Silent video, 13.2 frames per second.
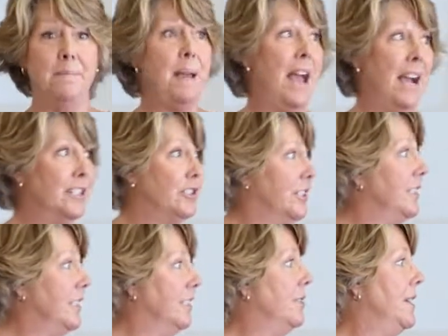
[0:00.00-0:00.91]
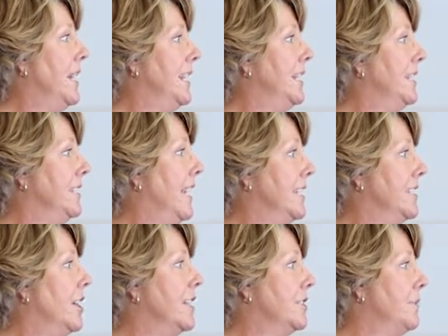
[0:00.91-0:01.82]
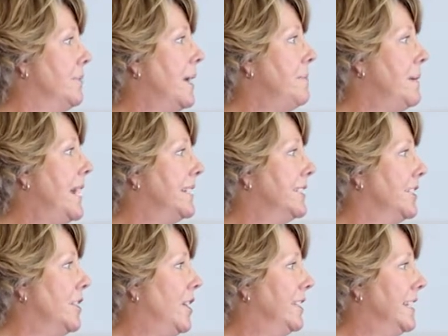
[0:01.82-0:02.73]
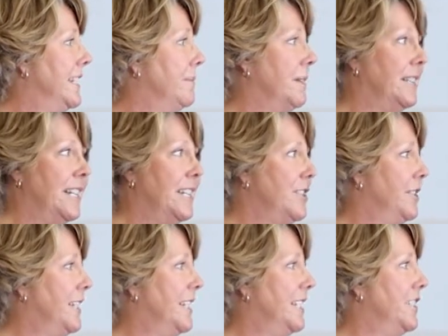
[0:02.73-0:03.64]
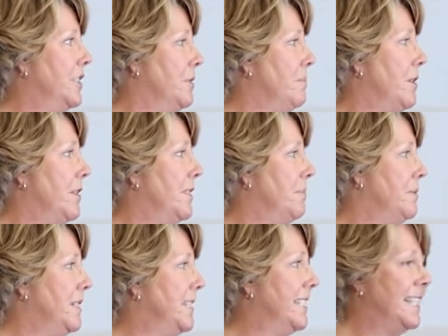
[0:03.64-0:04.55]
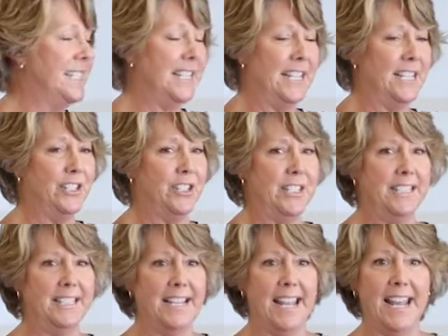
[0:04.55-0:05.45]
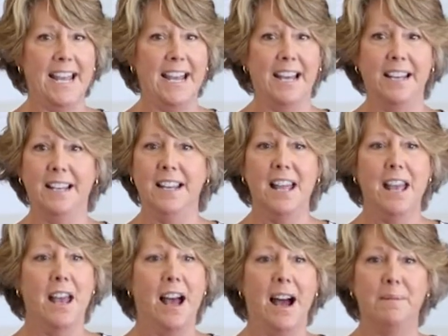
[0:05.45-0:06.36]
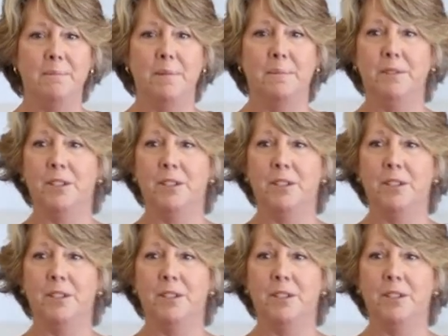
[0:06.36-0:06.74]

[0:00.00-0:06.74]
actually going to go ahead and toss it right back to Colleen. I'm going to let you get into your part of the presentation. And I'm